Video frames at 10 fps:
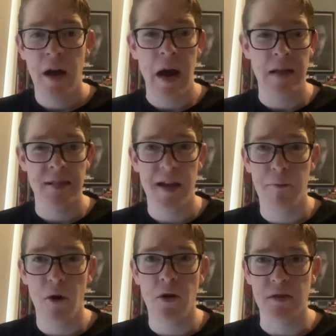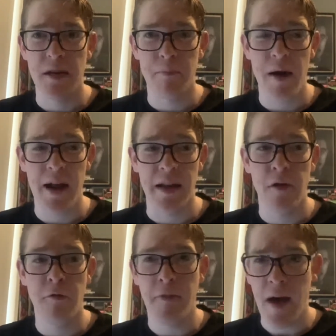Seb Ross and Brad
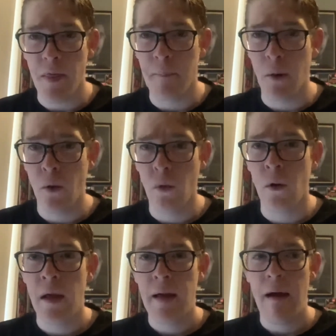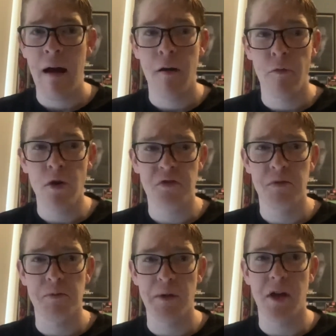Hill found the ball. Ross
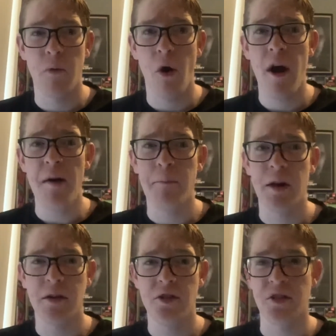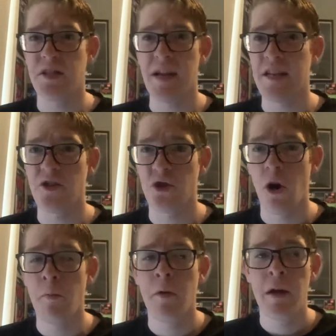was pretty quiet, but just did his
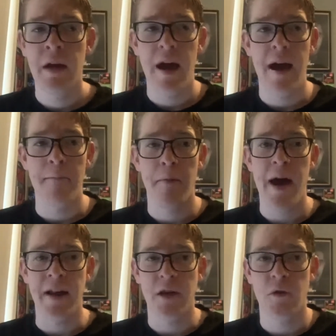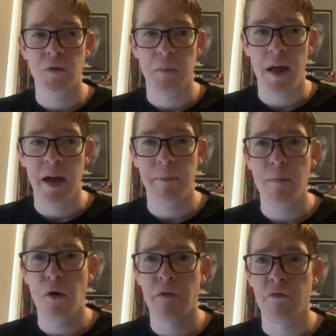job. And Brad Hill was playing a bit
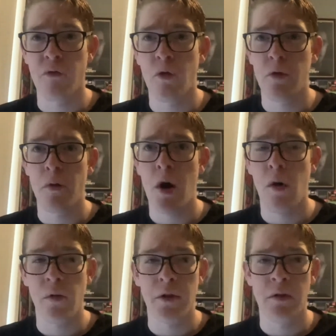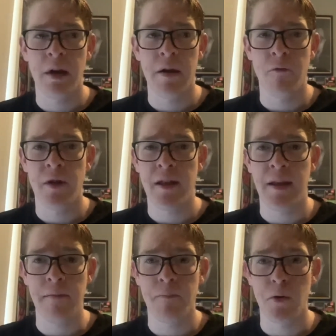more of a forward role and
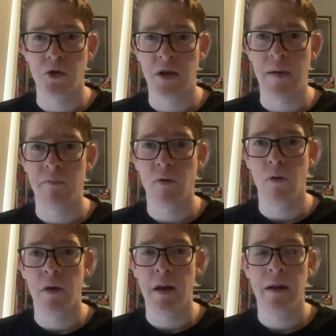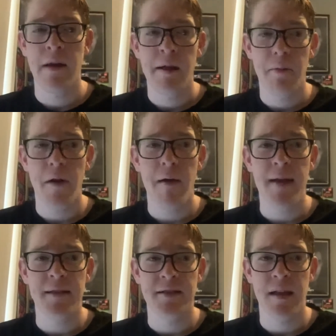really pushed up forward. And Brett
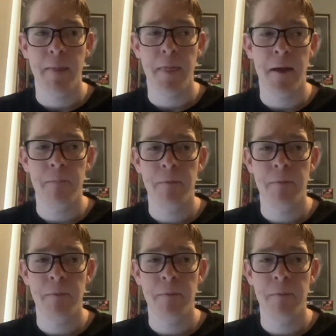Ratton said that